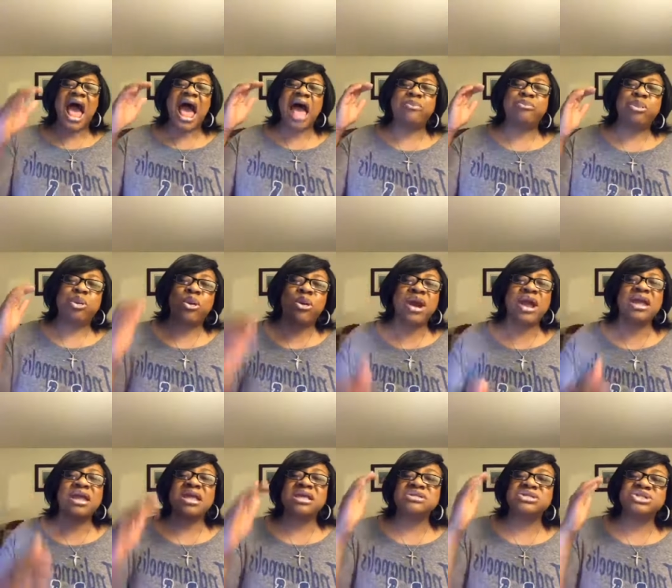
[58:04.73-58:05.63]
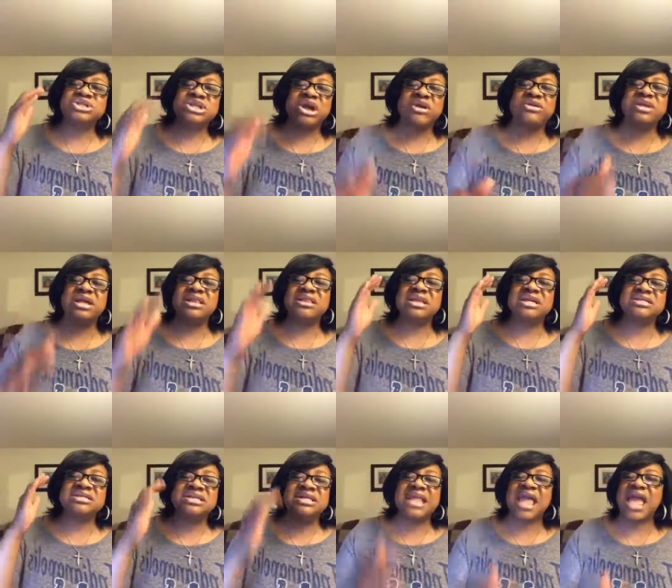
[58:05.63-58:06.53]
I pray concerning
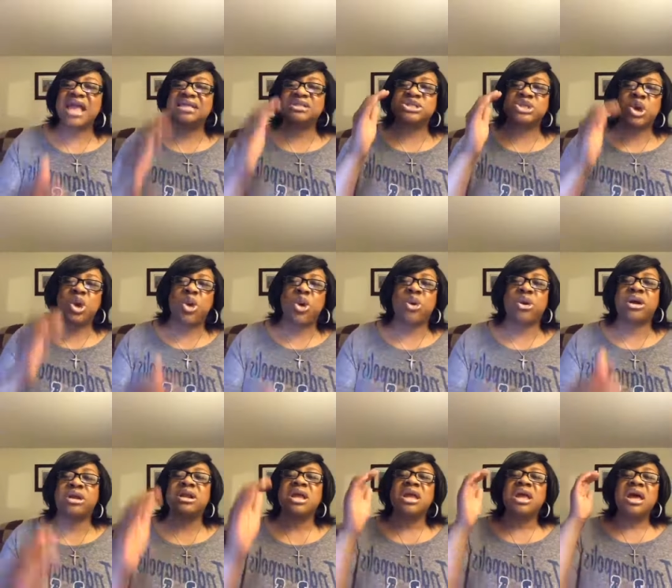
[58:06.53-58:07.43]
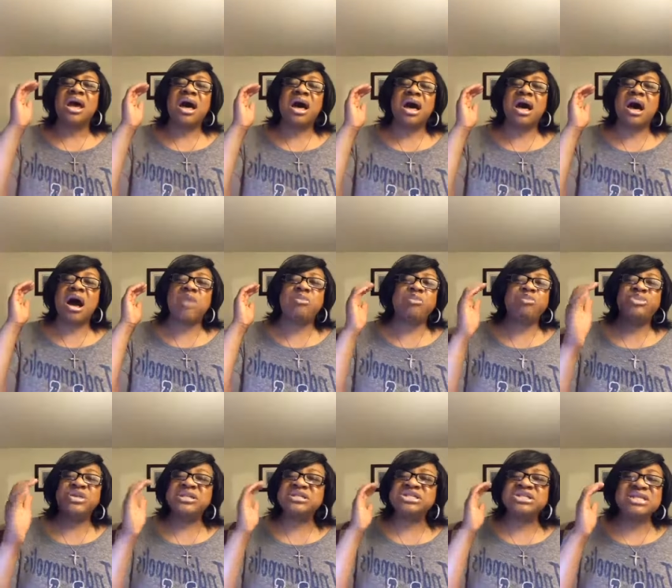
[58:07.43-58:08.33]
this next court,
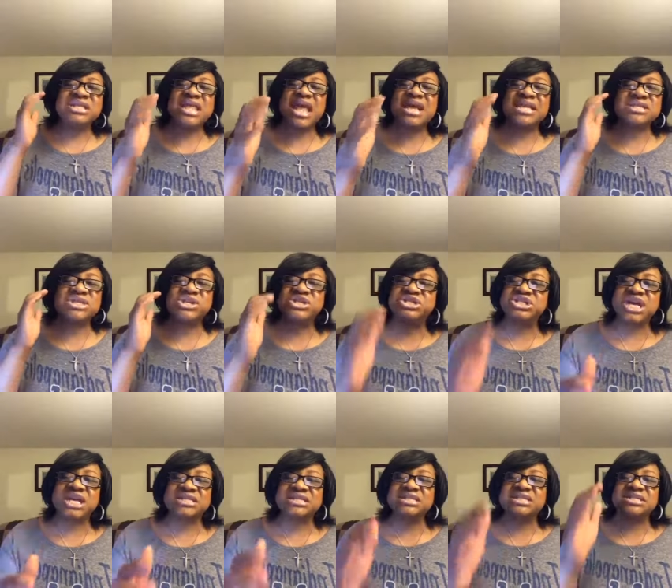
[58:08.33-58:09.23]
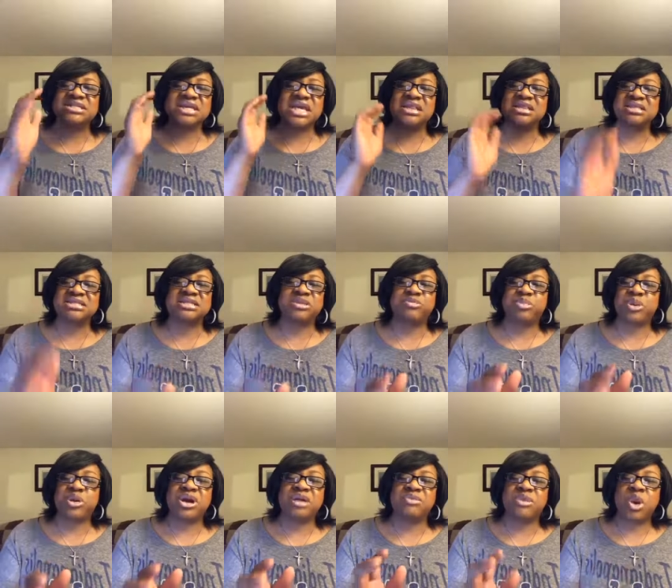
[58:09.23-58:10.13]
this next justice in the
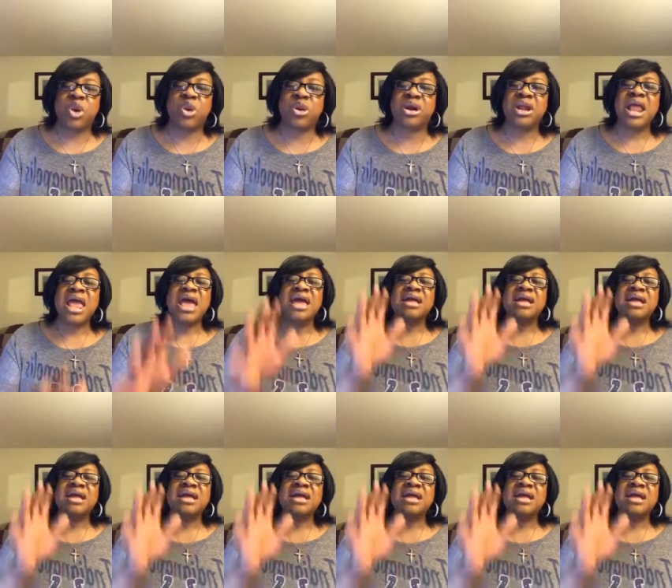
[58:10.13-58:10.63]
Supreme Court.